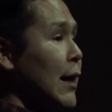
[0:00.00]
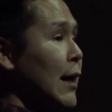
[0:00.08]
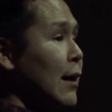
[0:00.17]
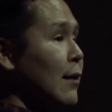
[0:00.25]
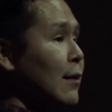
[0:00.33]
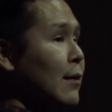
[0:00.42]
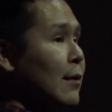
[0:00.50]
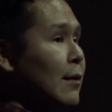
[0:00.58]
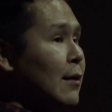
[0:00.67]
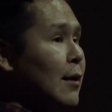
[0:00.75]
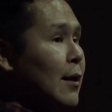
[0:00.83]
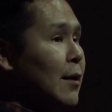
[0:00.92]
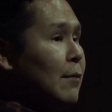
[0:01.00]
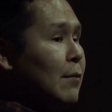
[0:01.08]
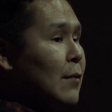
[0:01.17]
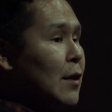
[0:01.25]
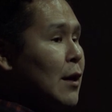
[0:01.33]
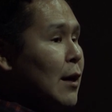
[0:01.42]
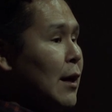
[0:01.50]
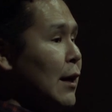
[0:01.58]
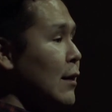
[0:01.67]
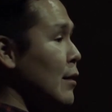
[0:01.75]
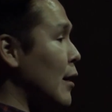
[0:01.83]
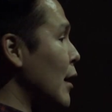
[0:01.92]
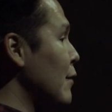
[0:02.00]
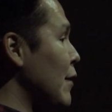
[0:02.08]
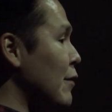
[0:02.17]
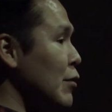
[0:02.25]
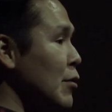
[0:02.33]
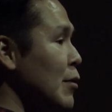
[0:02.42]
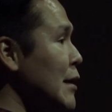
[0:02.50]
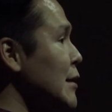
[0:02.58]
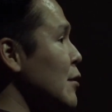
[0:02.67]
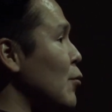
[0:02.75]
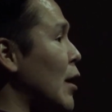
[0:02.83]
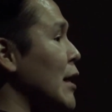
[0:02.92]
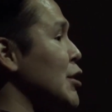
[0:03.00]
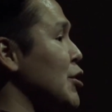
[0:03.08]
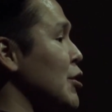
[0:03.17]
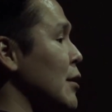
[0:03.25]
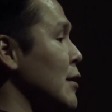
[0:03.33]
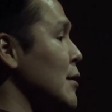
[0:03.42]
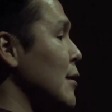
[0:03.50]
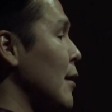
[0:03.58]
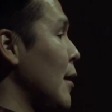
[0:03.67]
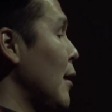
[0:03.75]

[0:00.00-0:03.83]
And I thought of every reason why I shouldn't,